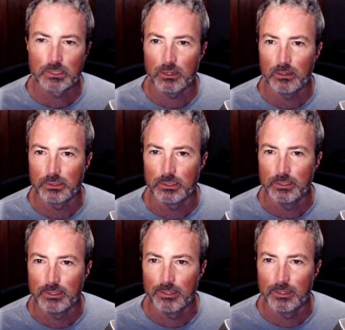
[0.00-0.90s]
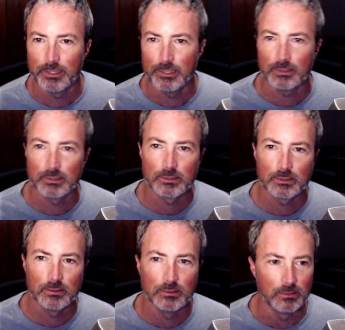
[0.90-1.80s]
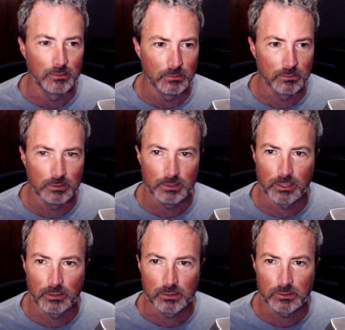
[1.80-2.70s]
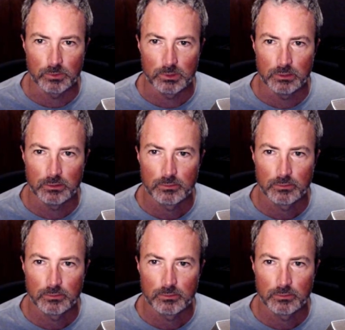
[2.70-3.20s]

call it a night a little early on this one.